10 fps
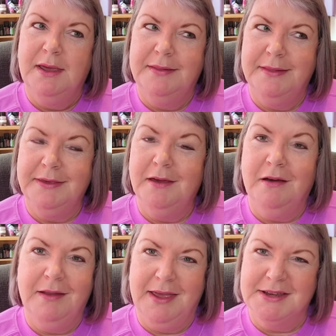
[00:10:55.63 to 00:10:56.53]
in the
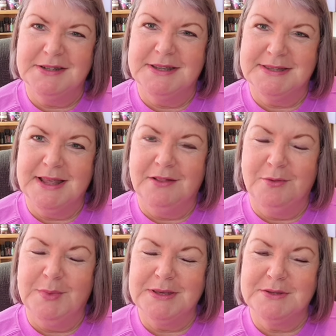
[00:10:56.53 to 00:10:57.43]
yarn I actually sell
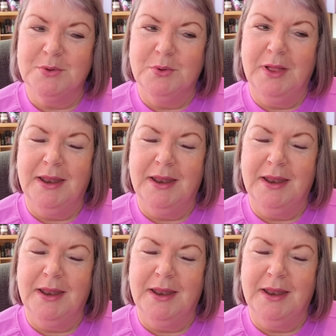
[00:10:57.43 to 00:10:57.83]
on my stall.